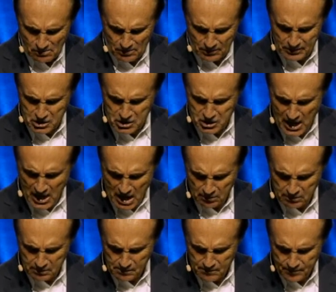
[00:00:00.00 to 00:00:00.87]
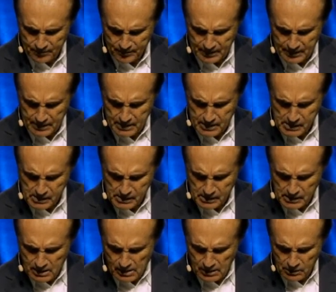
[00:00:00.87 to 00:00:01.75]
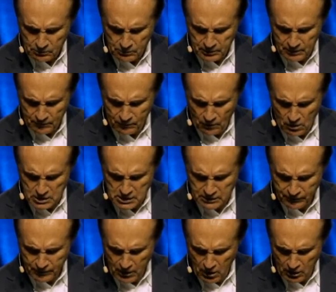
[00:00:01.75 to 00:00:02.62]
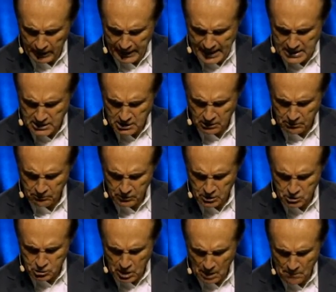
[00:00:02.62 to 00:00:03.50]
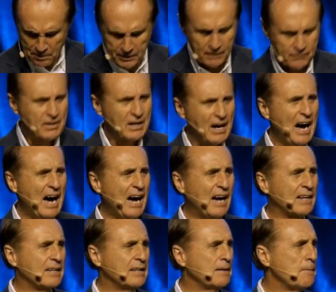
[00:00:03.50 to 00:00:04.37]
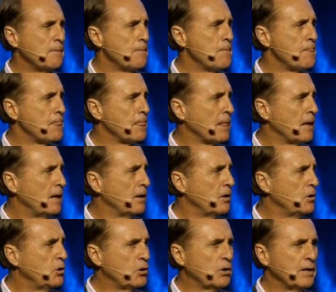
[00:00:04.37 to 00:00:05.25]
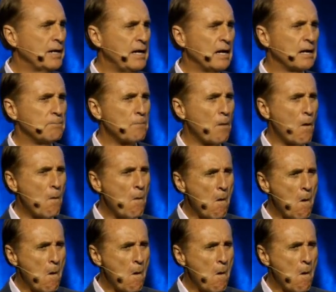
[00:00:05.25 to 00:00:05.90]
With a shout. With the voice of an archangel, with the trumpet of God. You're going to hear it.